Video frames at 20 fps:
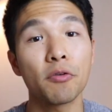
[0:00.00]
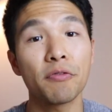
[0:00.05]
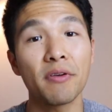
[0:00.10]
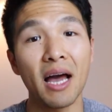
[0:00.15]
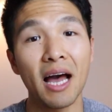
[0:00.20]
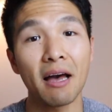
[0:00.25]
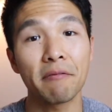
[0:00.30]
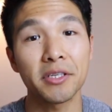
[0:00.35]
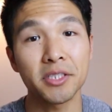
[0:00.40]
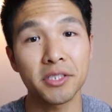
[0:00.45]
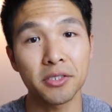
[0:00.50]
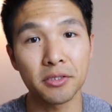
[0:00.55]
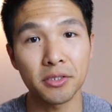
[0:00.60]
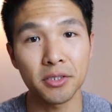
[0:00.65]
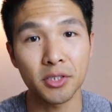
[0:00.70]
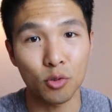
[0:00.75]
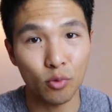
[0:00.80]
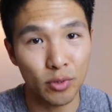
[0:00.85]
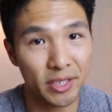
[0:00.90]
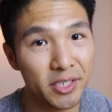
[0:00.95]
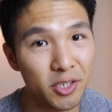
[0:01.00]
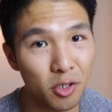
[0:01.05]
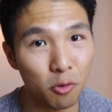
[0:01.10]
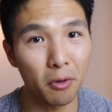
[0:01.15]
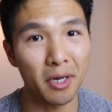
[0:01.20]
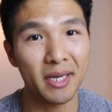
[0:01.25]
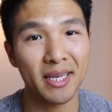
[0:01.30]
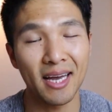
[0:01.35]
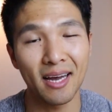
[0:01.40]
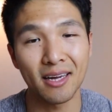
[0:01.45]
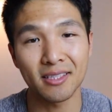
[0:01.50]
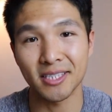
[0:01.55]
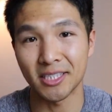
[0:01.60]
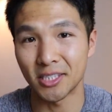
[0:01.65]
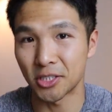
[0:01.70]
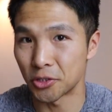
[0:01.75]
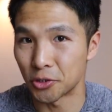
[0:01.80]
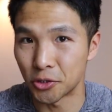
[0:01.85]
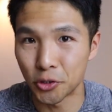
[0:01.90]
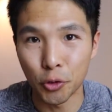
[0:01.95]
if you're having to squeeze your workouts
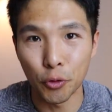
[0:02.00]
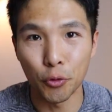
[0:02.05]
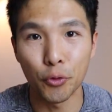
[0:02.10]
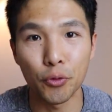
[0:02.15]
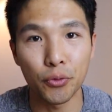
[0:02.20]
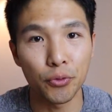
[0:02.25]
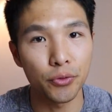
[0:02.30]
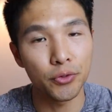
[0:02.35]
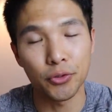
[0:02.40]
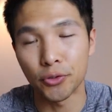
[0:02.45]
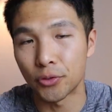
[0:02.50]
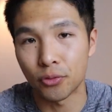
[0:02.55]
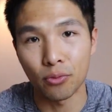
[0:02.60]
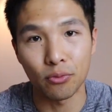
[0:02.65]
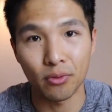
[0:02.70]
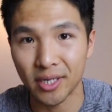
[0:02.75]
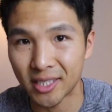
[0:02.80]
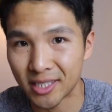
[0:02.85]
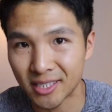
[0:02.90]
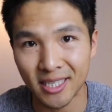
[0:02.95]
into 2 to 3